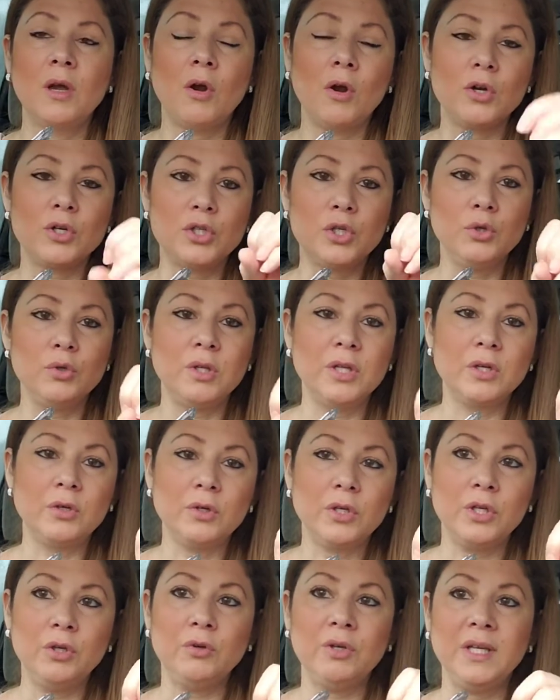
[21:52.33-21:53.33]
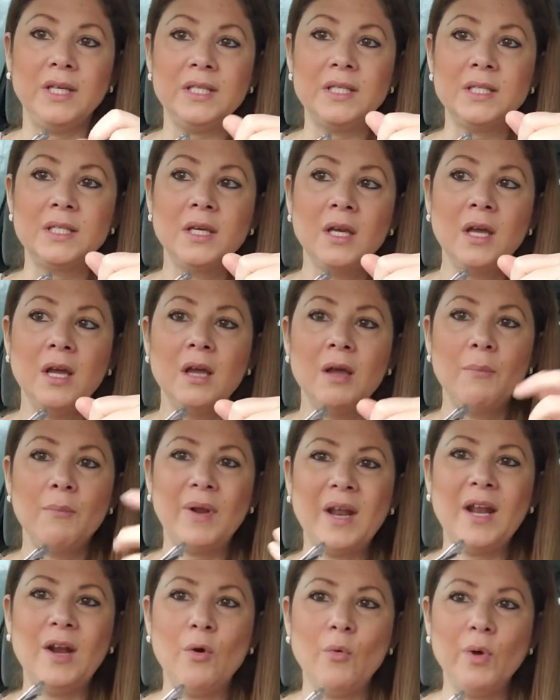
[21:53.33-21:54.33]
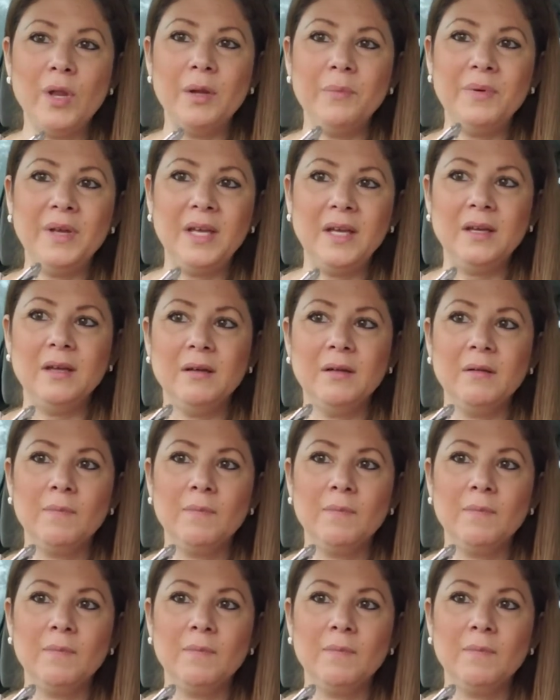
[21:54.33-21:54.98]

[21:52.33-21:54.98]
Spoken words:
or 2 little cuties, but I don't want to be